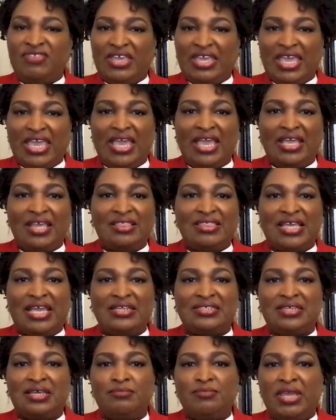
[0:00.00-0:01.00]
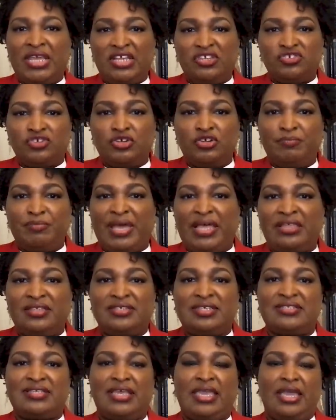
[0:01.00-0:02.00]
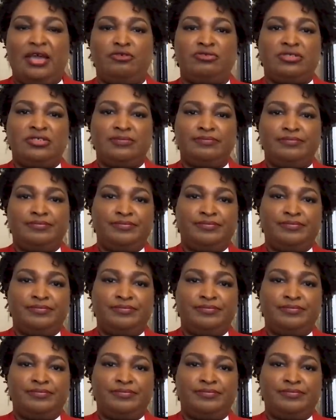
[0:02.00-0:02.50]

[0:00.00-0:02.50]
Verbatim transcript: if they can't get that done, making sure your ballot doesn't count.